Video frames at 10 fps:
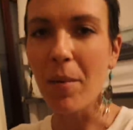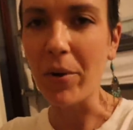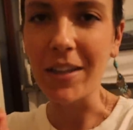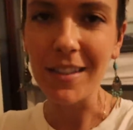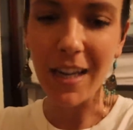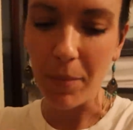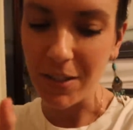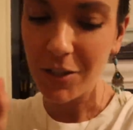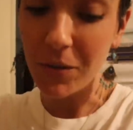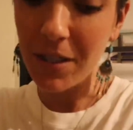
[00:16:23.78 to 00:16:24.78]
not bringing this camera,
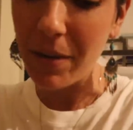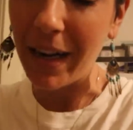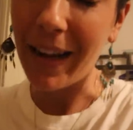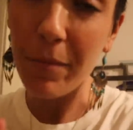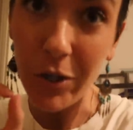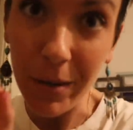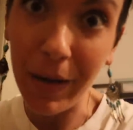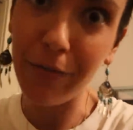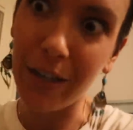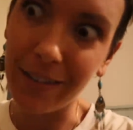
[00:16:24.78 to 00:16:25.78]
it's too intimidating. I'm trying to
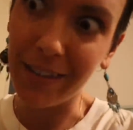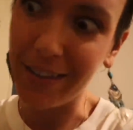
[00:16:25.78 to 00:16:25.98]
make friends,